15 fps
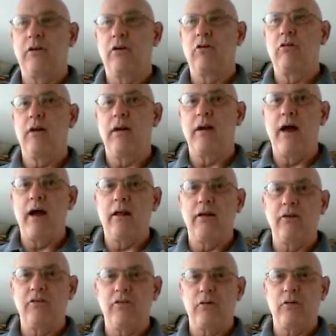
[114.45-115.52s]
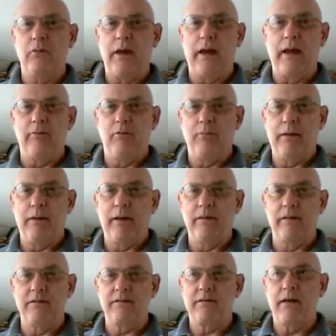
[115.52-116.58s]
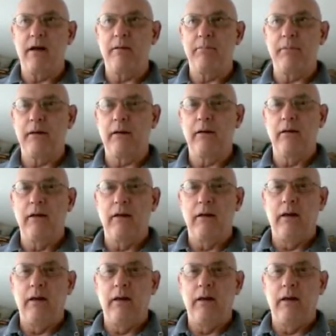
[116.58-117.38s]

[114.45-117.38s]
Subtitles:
the current knowledge that we have about this topic,